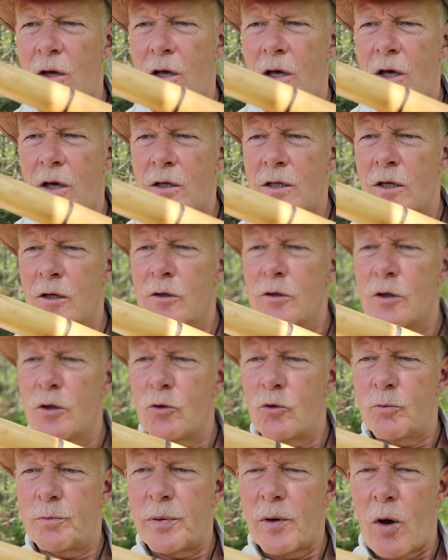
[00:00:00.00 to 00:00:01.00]
uh,
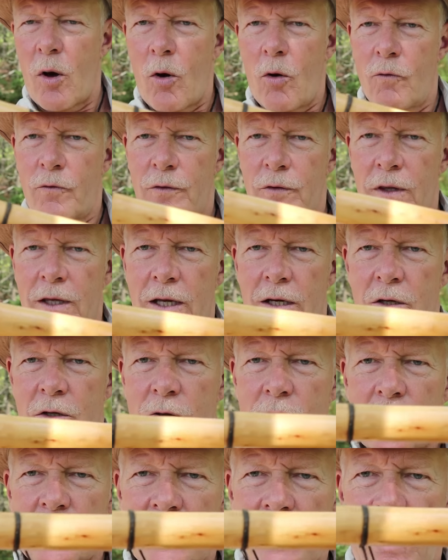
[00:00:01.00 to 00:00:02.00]
loop over the end
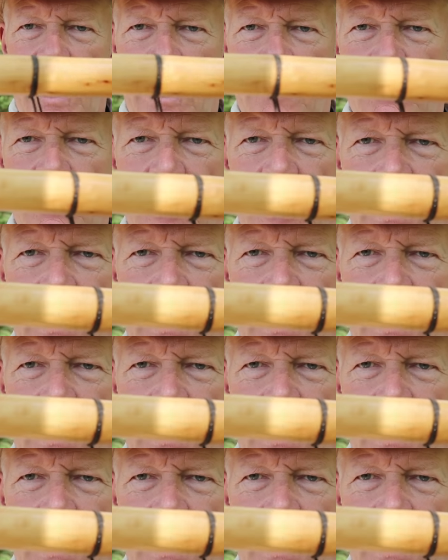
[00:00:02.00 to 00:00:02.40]
of your staff